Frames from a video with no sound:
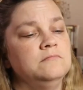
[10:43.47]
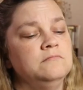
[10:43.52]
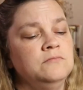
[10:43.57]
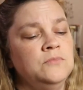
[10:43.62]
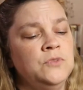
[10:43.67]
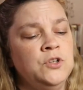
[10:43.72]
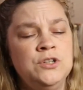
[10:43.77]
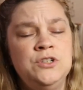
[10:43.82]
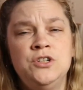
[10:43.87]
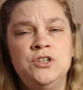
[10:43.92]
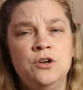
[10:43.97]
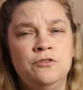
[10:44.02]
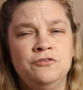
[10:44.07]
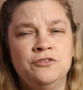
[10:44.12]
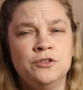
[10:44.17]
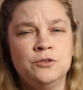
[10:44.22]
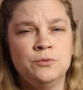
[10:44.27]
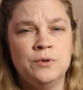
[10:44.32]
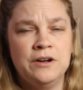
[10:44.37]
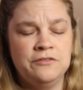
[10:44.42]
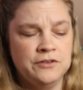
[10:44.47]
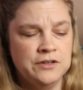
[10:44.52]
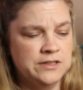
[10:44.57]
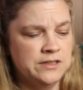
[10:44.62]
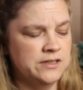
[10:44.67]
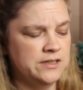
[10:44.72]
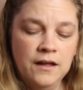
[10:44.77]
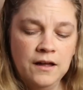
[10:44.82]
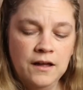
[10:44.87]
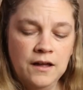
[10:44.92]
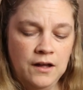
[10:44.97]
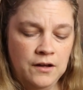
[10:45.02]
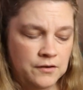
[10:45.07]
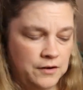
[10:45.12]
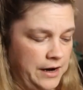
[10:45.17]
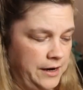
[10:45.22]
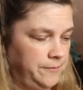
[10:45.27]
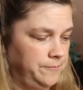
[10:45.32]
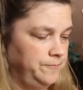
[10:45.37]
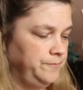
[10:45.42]
Good to know for reference. All
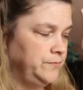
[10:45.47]
right,